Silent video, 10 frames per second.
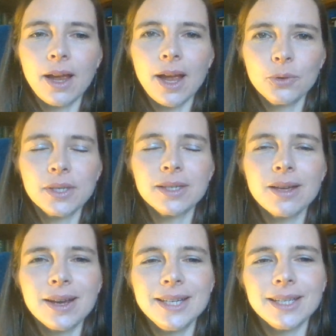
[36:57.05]

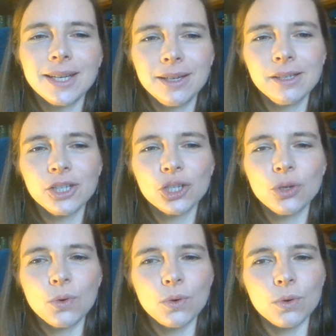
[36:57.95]
outside English
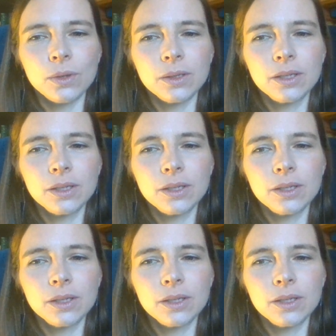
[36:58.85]
law.